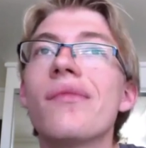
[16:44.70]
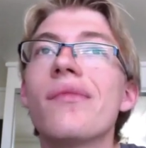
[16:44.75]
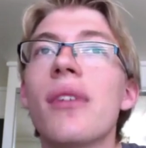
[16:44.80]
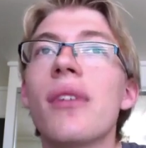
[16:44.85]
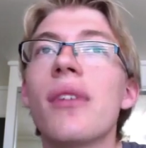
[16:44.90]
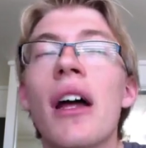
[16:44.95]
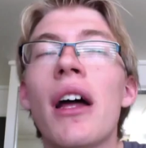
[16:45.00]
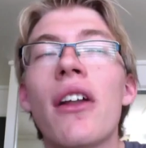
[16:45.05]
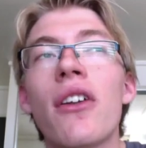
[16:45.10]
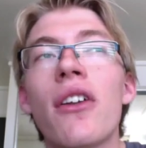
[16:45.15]

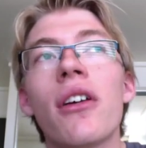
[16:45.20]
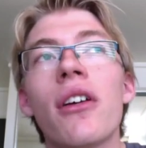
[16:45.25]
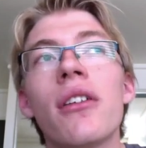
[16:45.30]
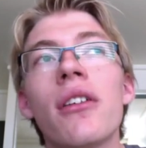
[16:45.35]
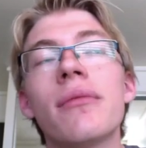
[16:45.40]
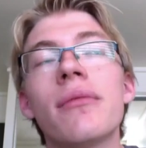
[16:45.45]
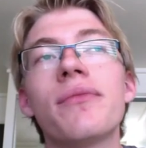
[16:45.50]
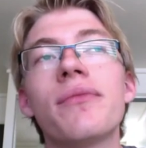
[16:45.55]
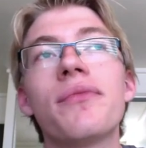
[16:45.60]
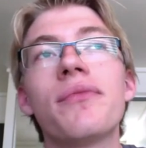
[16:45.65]
I don't know.
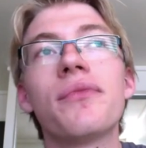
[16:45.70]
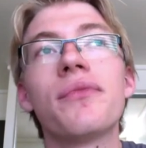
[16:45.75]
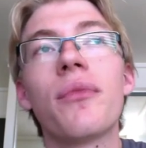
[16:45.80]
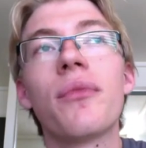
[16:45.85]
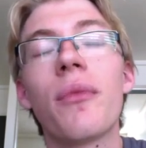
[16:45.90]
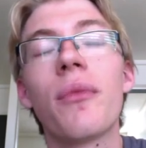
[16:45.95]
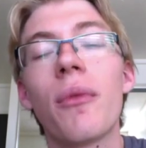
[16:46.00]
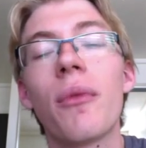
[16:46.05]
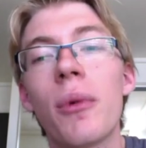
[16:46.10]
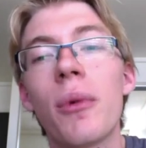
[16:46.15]

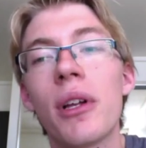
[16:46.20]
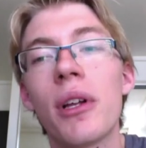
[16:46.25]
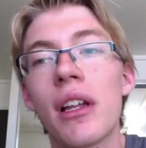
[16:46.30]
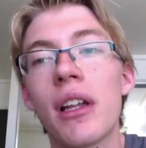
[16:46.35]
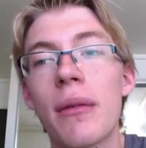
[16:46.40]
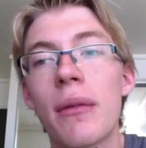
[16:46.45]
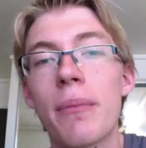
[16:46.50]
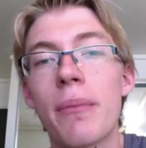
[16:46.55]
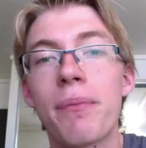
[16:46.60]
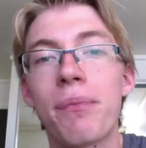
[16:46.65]
We'll
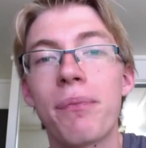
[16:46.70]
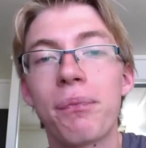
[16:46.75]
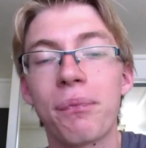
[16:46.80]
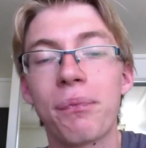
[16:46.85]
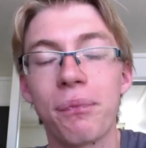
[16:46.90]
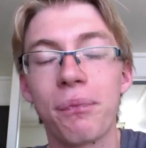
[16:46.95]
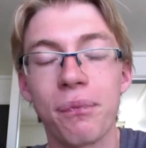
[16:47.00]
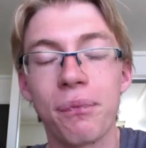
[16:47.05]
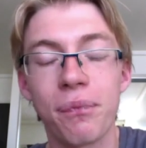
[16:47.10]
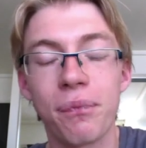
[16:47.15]

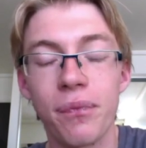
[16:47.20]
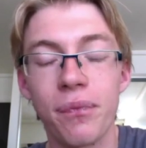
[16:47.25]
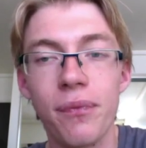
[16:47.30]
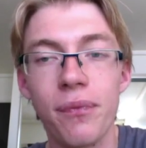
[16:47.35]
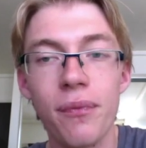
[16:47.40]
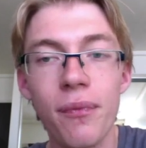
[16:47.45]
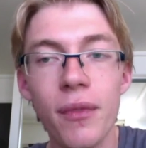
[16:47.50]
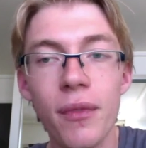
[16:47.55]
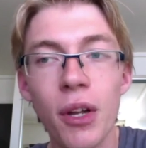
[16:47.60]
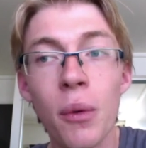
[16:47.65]

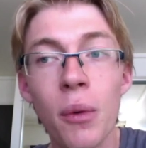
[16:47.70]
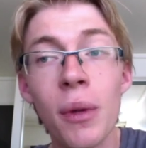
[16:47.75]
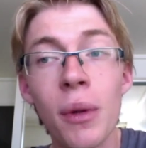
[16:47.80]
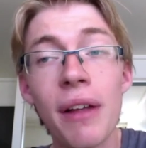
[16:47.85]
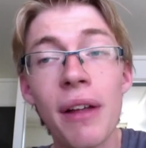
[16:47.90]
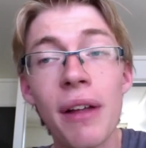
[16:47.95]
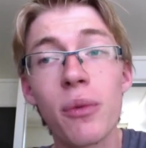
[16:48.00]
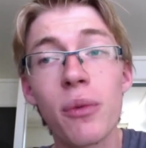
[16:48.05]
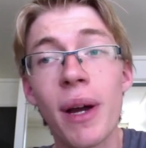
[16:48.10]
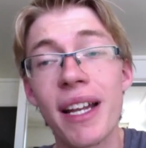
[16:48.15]
have
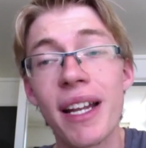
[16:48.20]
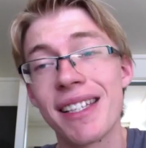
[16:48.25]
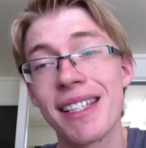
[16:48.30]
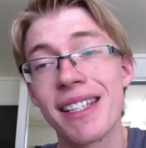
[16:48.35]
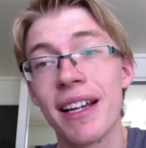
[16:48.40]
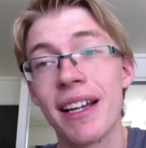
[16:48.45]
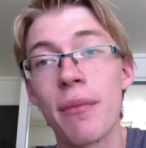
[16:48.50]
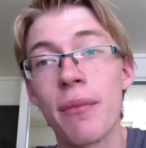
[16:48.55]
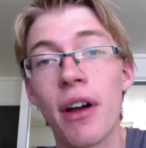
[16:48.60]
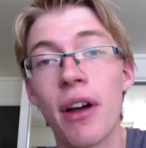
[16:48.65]
to wait and
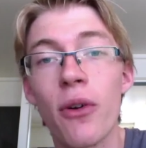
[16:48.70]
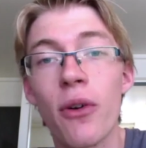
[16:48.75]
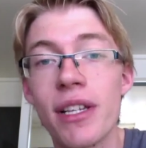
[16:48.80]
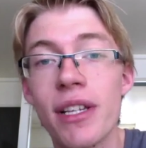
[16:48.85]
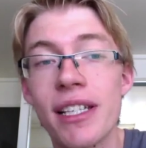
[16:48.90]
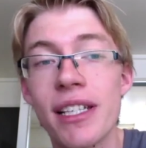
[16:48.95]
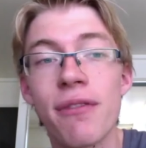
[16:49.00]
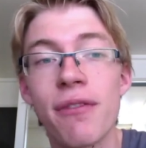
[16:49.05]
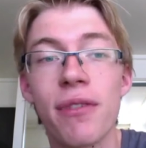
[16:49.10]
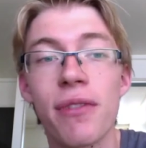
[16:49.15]
see. I
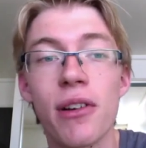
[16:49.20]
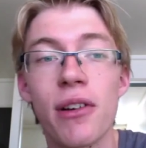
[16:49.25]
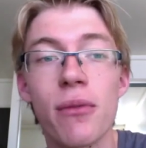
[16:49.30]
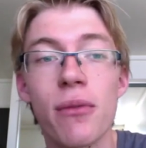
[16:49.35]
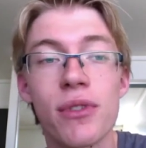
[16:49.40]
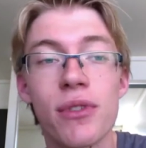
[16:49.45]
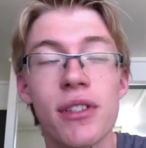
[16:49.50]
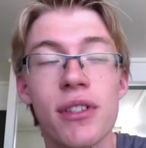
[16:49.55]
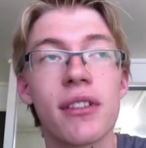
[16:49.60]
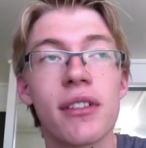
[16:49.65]
always give
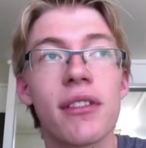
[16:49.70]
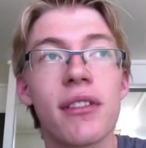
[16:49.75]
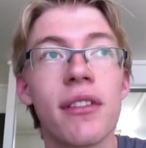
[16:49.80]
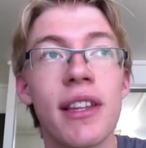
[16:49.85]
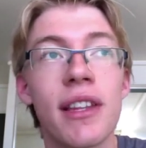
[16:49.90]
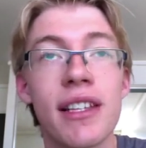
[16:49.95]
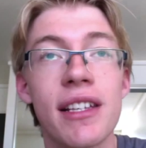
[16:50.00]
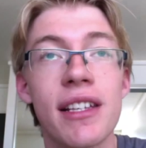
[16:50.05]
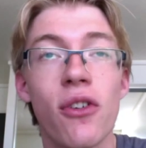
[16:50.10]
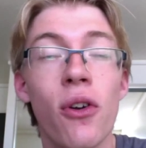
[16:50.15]
films
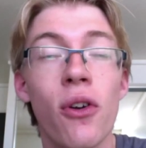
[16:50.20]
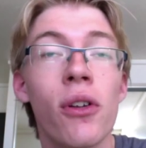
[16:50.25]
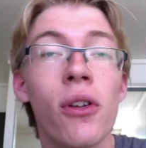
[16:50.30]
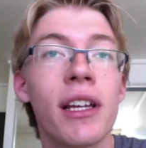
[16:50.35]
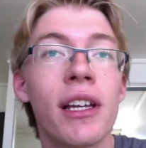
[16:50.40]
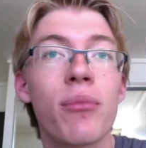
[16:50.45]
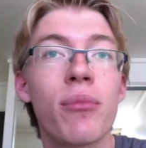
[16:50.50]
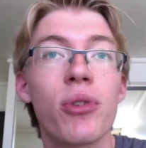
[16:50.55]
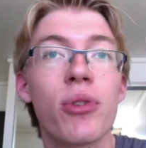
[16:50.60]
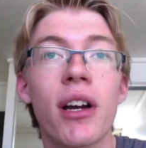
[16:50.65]
this early
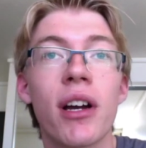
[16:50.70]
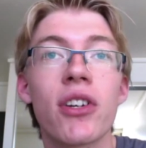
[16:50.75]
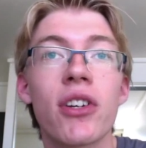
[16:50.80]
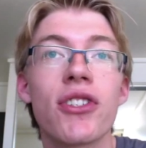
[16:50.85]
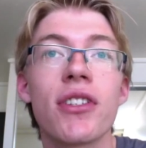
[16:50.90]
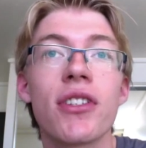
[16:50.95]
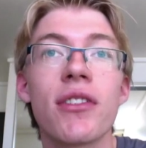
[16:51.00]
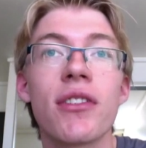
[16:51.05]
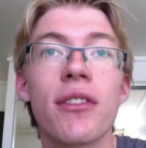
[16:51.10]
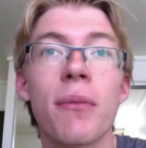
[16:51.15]
in
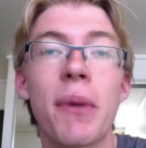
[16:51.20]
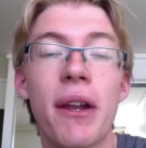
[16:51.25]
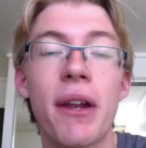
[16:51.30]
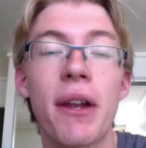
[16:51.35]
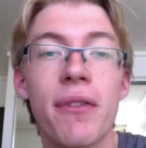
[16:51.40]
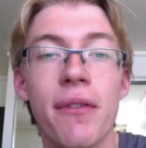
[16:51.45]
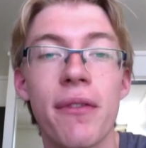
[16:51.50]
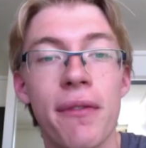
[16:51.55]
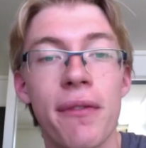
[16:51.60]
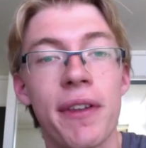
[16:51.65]
production the
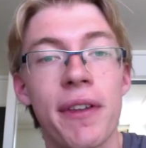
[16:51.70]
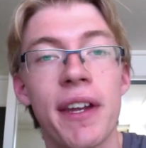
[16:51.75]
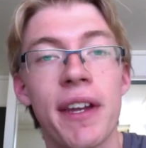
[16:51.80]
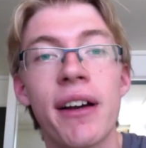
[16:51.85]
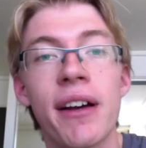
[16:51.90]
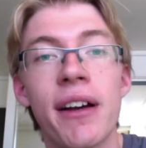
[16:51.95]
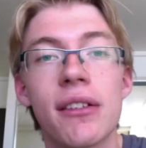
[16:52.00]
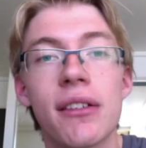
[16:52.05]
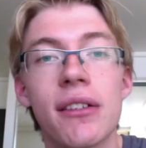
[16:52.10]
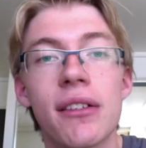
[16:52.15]
benefit of the
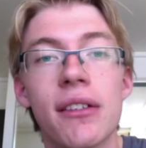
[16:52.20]
doubt.